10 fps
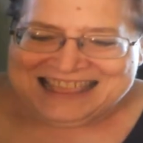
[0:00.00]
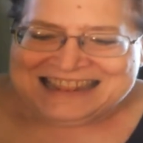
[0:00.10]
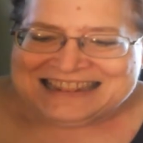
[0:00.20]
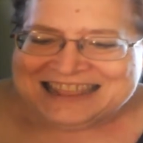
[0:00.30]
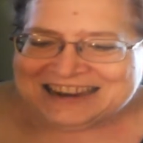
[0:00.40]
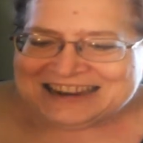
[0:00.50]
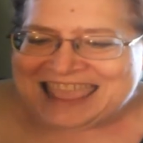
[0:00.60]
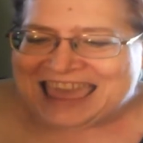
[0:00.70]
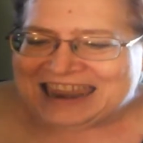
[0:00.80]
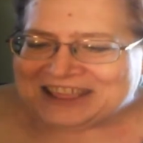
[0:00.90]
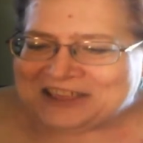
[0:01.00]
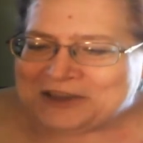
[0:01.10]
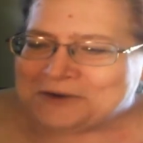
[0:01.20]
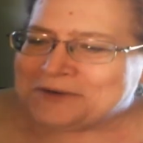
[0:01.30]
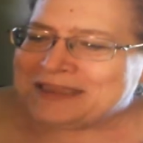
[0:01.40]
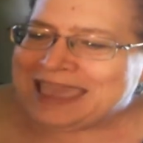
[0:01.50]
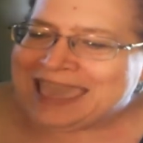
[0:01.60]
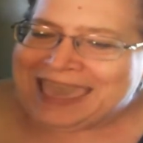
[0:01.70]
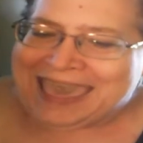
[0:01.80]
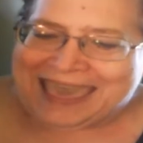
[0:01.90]
Little calico
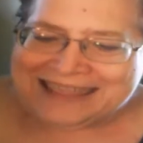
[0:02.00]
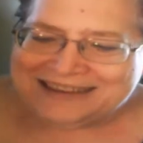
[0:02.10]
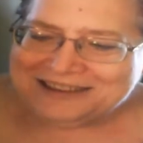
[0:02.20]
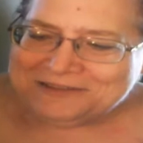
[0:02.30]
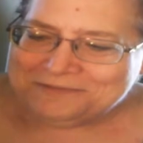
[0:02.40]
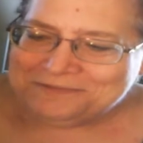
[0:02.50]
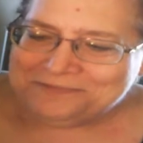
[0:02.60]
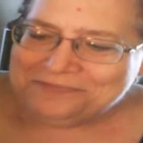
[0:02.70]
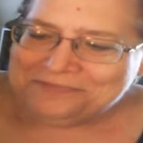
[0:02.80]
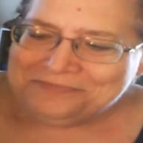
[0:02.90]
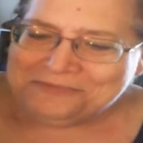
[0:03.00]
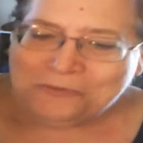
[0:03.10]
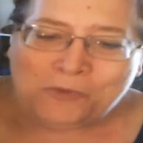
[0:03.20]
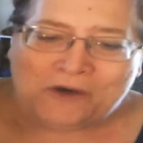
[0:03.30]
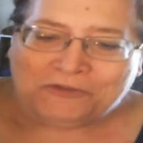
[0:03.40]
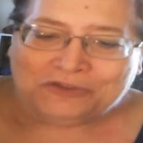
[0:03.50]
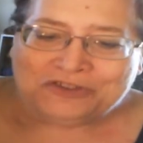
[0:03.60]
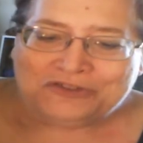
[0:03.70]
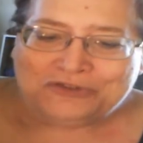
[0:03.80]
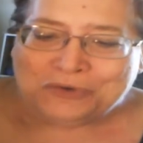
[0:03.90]
cat.
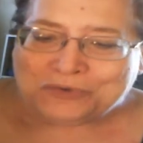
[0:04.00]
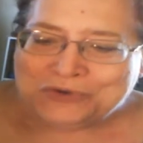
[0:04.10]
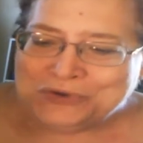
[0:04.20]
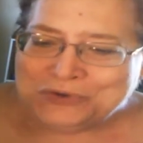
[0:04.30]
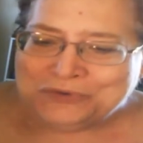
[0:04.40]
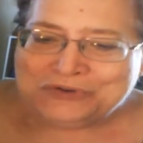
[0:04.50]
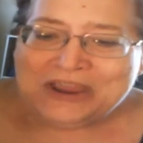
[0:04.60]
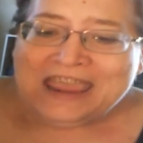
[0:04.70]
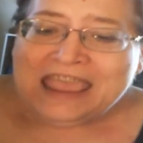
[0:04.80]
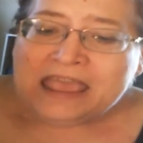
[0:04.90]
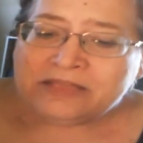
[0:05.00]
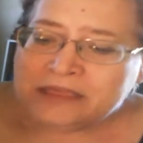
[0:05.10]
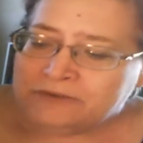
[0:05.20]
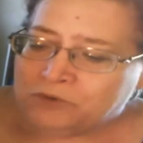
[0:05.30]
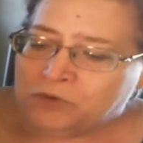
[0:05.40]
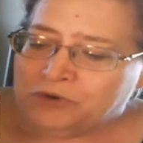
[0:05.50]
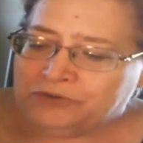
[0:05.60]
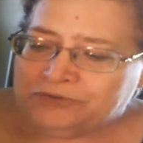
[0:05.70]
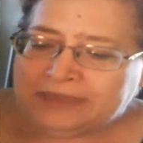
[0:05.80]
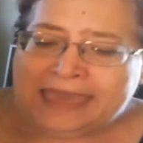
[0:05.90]
Waffles is so cute. And then, of
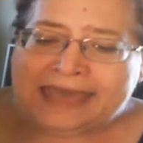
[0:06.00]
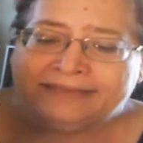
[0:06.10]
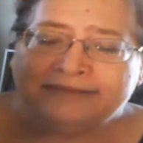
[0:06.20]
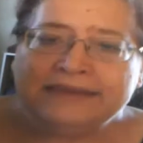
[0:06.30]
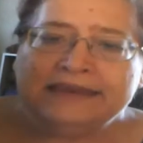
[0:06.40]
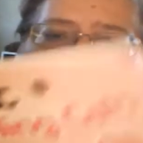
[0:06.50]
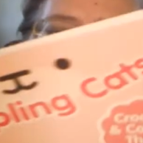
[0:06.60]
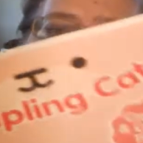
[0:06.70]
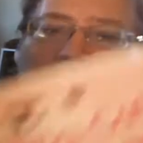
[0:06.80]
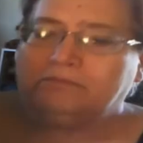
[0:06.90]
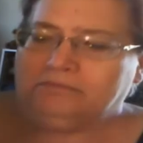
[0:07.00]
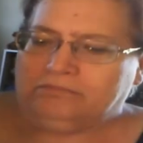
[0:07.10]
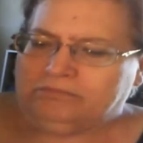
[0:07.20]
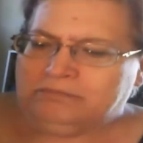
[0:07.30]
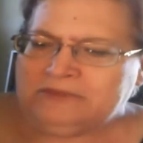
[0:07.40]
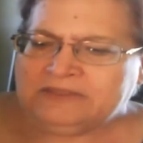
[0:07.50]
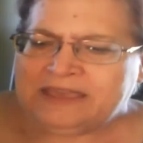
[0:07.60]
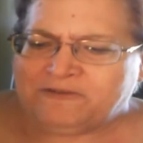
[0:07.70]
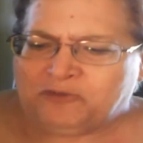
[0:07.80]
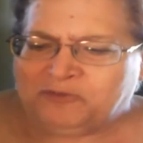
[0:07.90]
course, cats need, so we
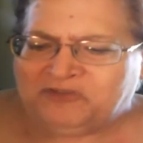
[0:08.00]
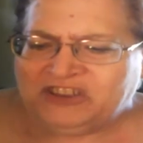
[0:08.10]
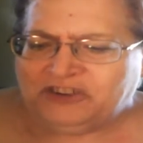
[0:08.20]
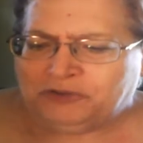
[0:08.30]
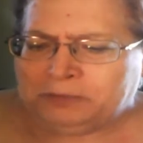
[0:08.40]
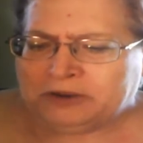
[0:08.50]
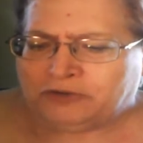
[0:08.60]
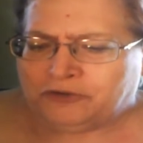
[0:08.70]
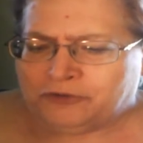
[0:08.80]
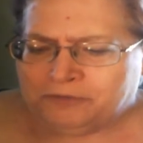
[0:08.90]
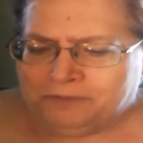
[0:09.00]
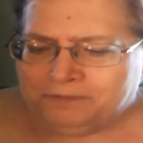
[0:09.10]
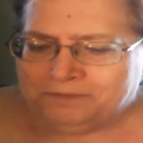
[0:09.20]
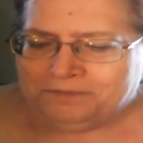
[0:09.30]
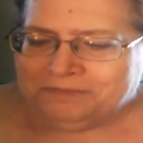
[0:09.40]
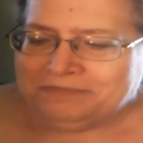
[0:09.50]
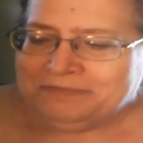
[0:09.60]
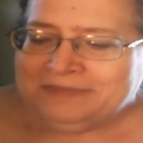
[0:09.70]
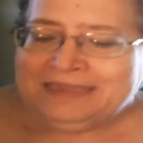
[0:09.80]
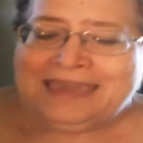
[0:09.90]
have a finished picture.
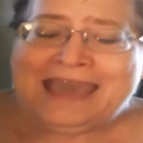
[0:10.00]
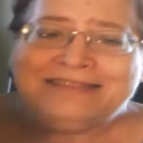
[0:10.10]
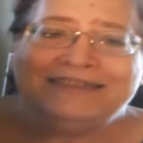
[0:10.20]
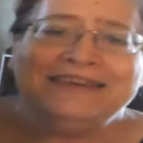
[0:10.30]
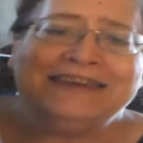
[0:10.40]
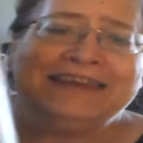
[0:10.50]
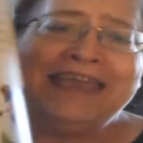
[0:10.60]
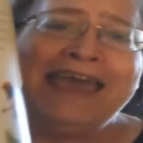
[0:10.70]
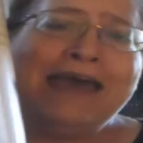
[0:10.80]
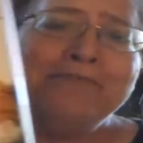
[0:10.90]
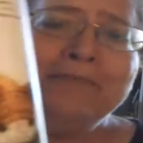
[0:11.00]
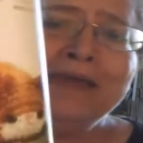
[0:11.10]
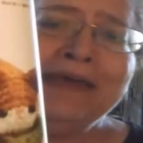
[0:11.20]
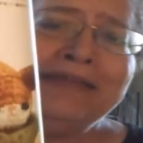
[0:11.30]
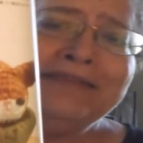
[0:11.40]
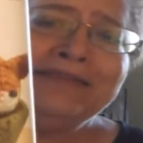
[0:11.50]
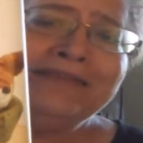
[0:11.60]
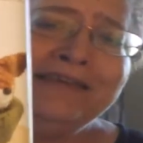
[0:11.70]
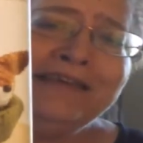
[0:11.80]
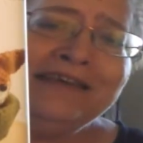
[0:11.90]
Cats need cat beds.
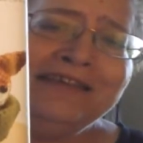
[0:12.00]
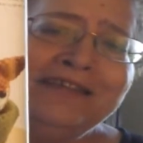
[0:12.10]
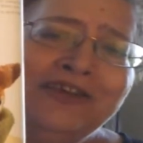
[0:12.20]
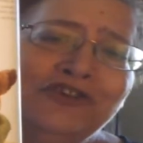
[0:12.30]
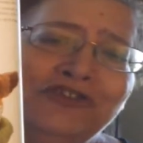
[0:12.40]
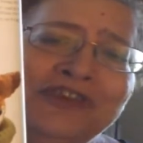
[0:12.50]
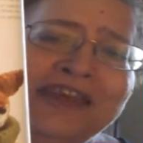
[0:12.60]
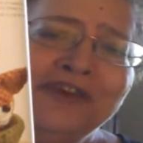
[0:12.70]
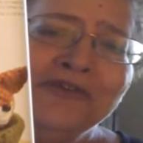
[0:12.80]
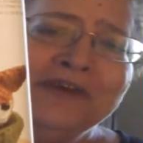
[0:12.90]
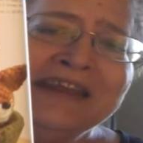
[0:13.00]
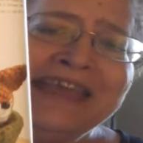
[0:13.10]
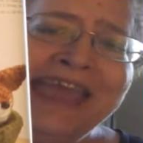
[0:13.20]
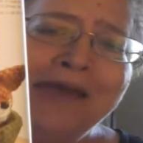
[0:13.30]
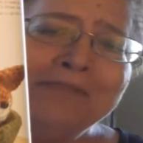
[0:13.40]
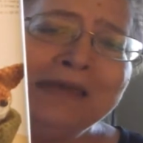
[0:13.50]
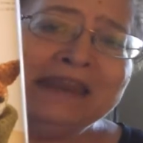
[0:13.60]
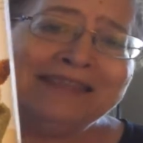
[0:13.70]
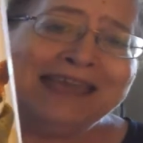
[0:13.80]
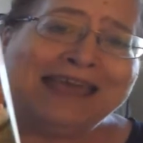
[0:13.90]
There's Tater in a cat bed,
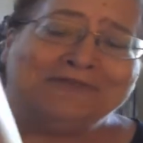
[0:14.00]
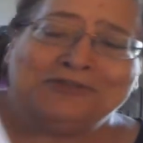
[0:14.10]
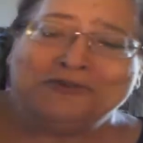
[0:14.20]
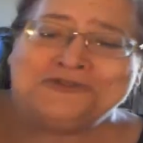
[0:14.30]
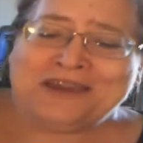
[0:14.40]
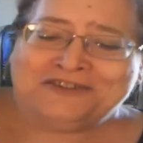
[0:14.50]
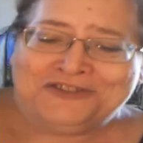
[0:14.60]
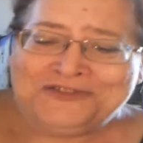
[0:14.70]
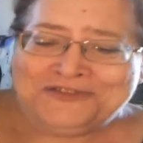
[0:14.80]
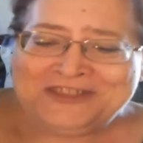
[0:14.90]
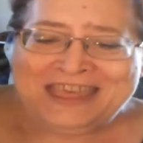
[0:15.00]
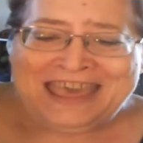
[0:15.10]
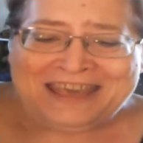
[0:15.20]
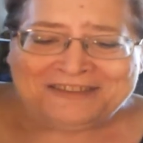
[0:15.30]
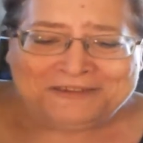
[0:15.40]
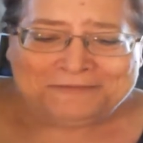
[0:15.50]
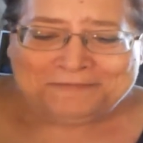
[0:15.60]
and they have the directions for that.